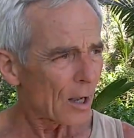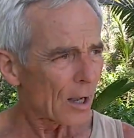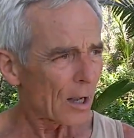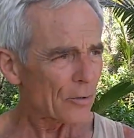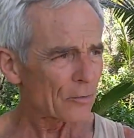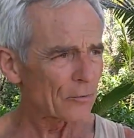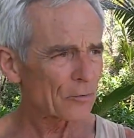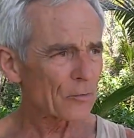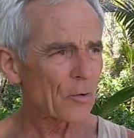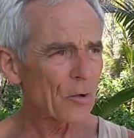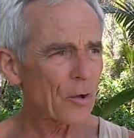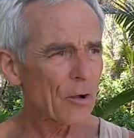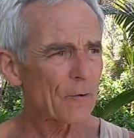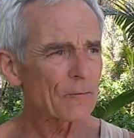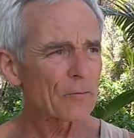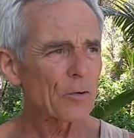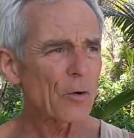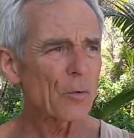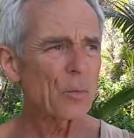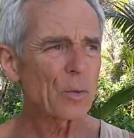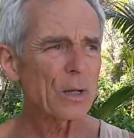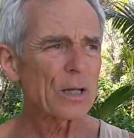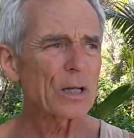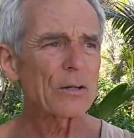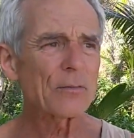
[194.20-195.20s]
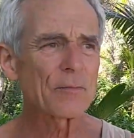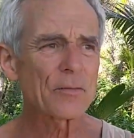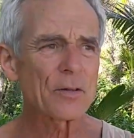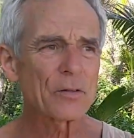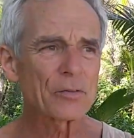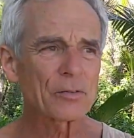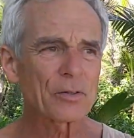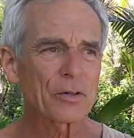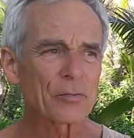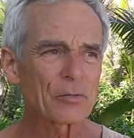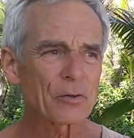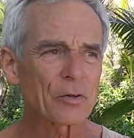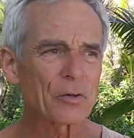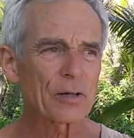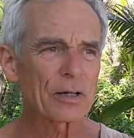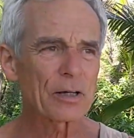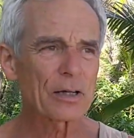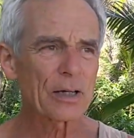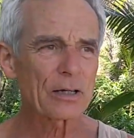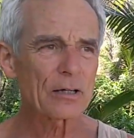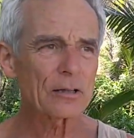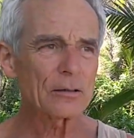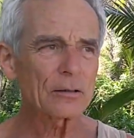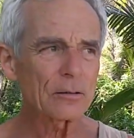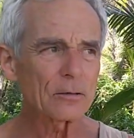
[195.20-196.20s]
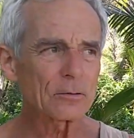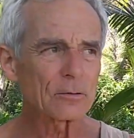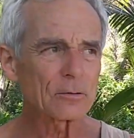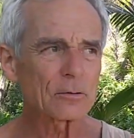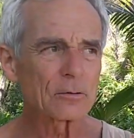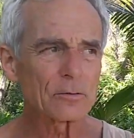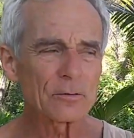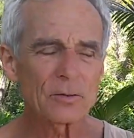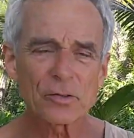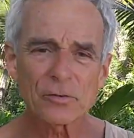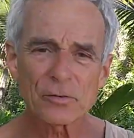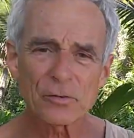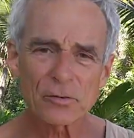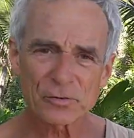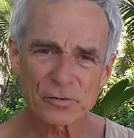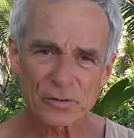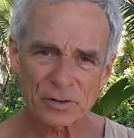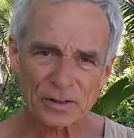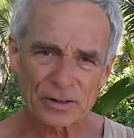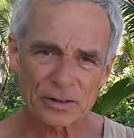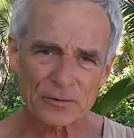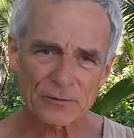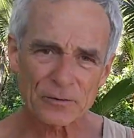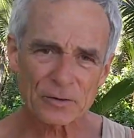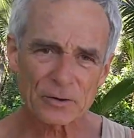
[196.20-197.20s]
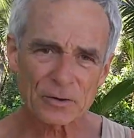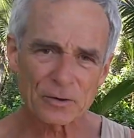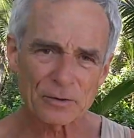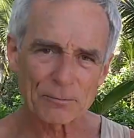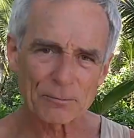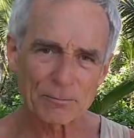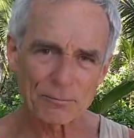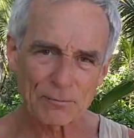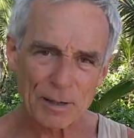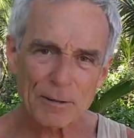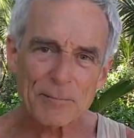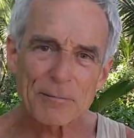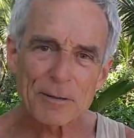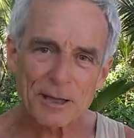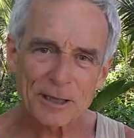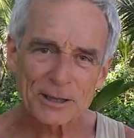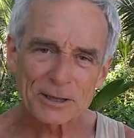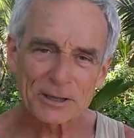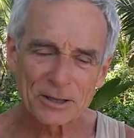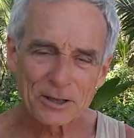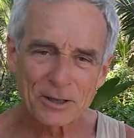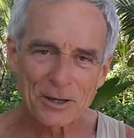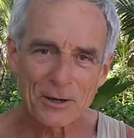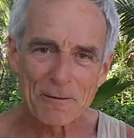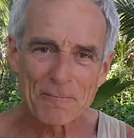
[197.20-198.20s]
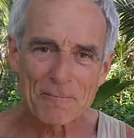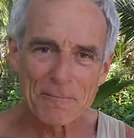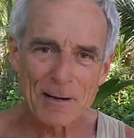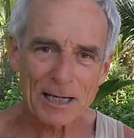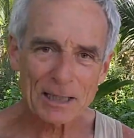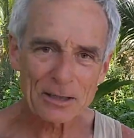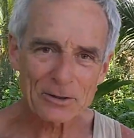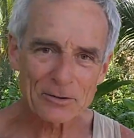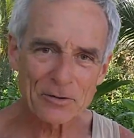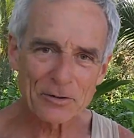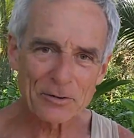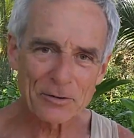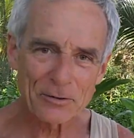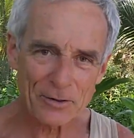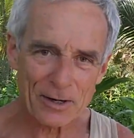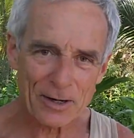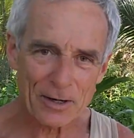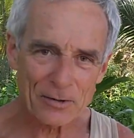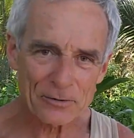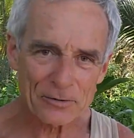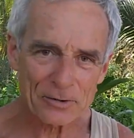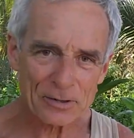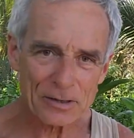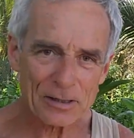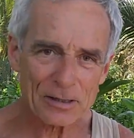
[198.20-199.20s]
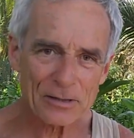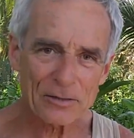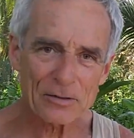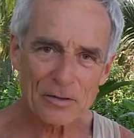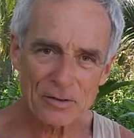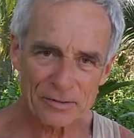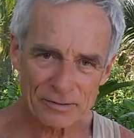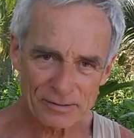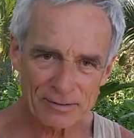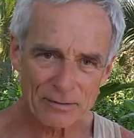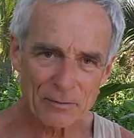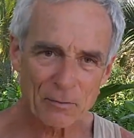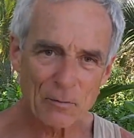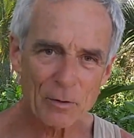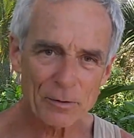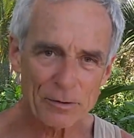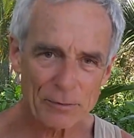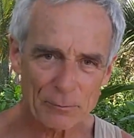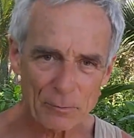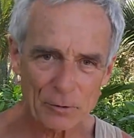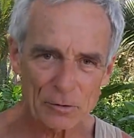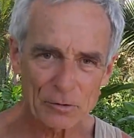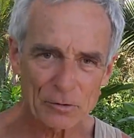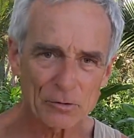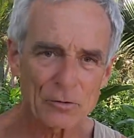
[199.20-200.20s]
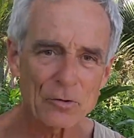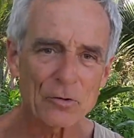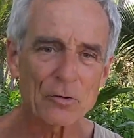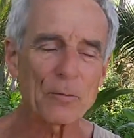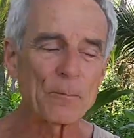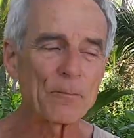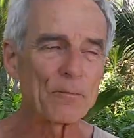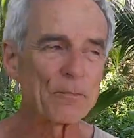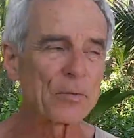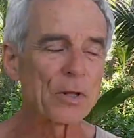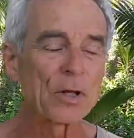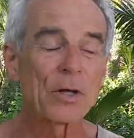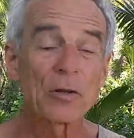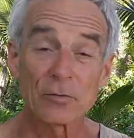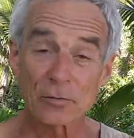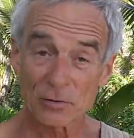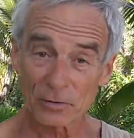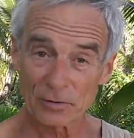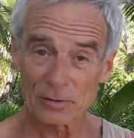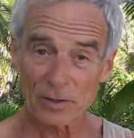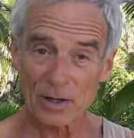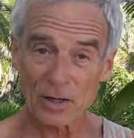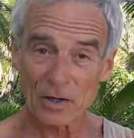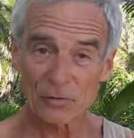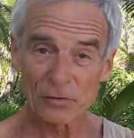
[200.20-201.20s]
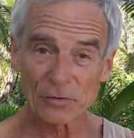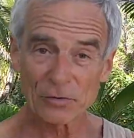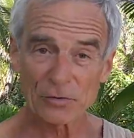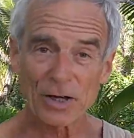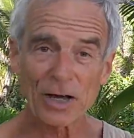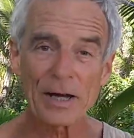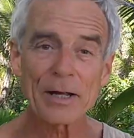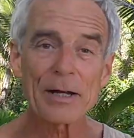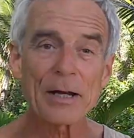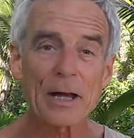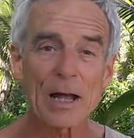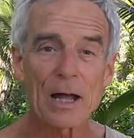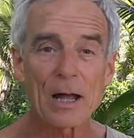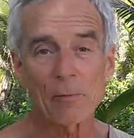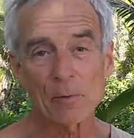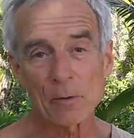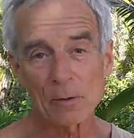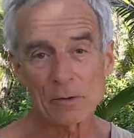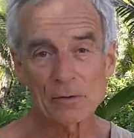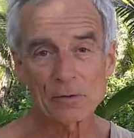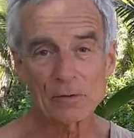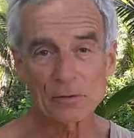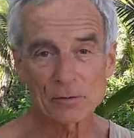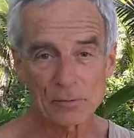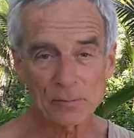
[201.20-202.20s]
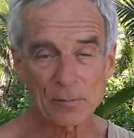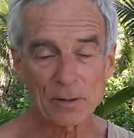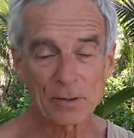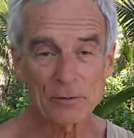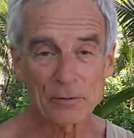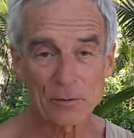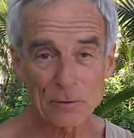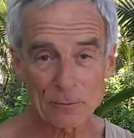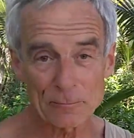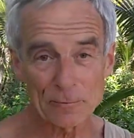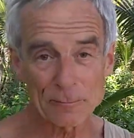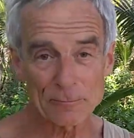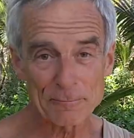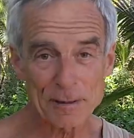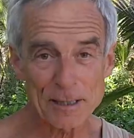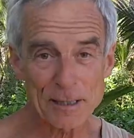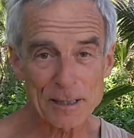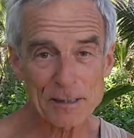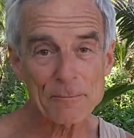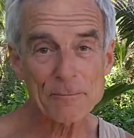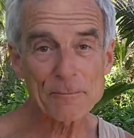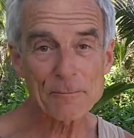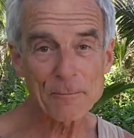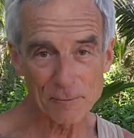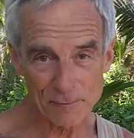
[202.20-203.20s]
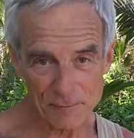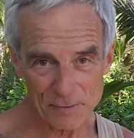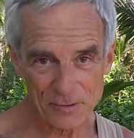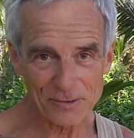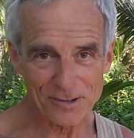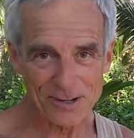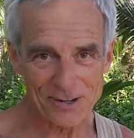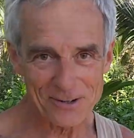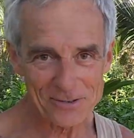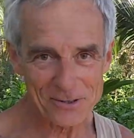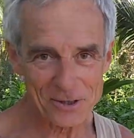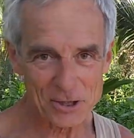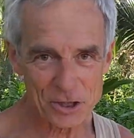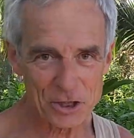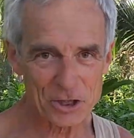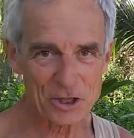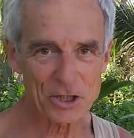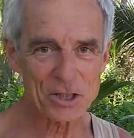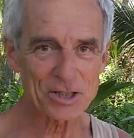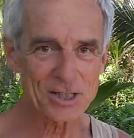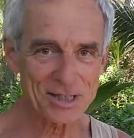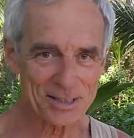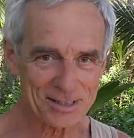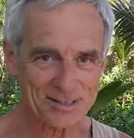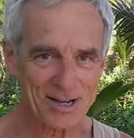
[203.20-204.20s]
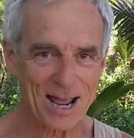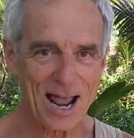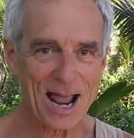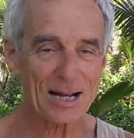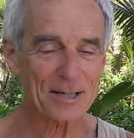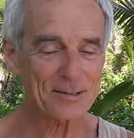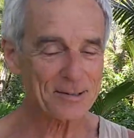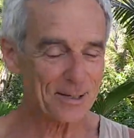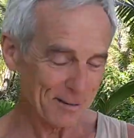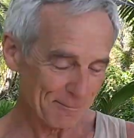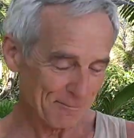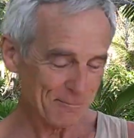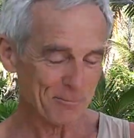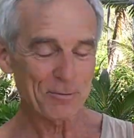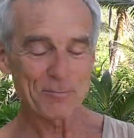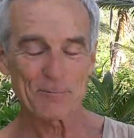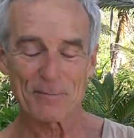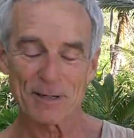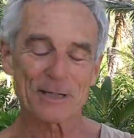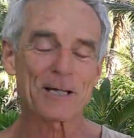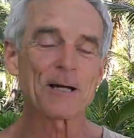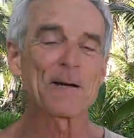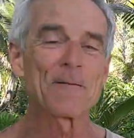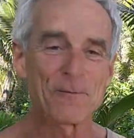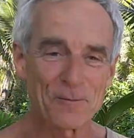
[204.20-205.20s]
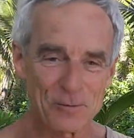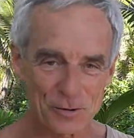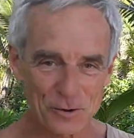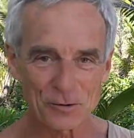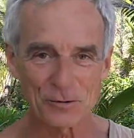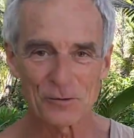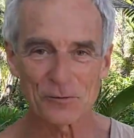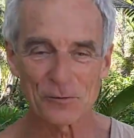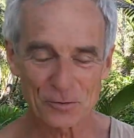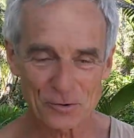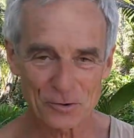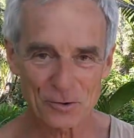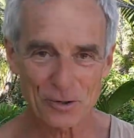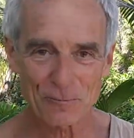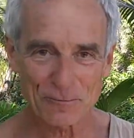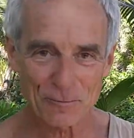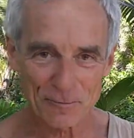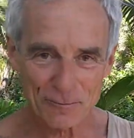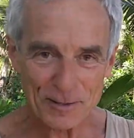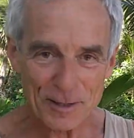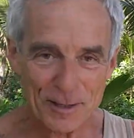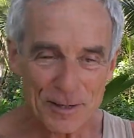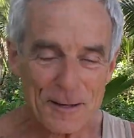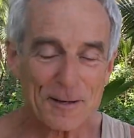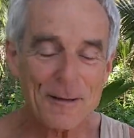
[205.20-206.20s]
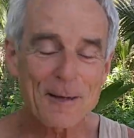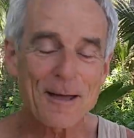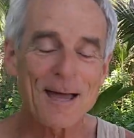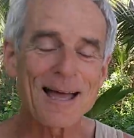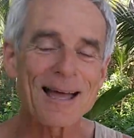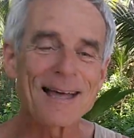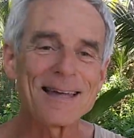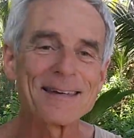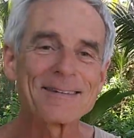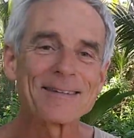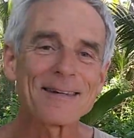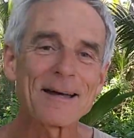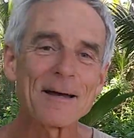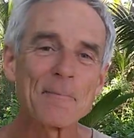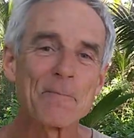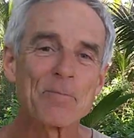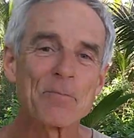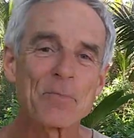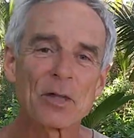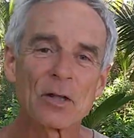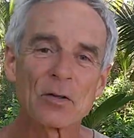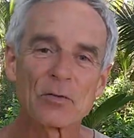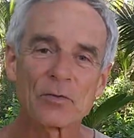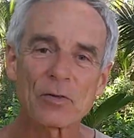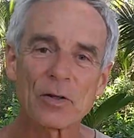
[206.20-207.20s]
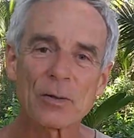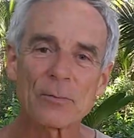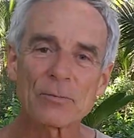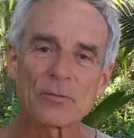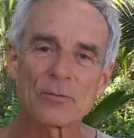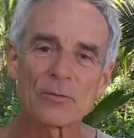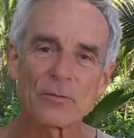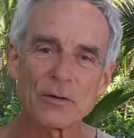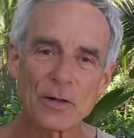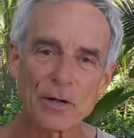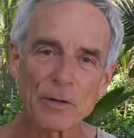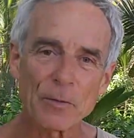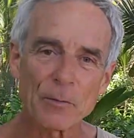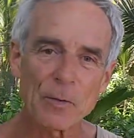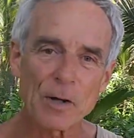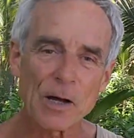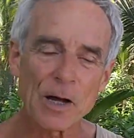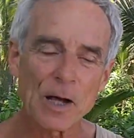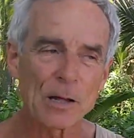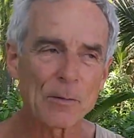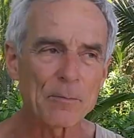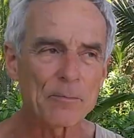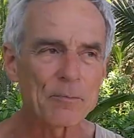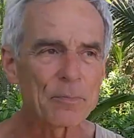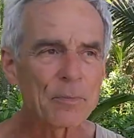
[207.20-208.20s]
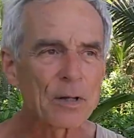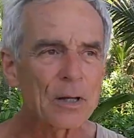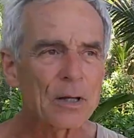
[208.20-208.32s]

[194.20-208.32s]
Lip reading: And so after a week of this, I was going like, oh, these are significant. Maybe I should go back to the grounding and see what it would do. So last night I went into my normal bed with the grounding sheet intact and put my comforter over top of me and slept very well.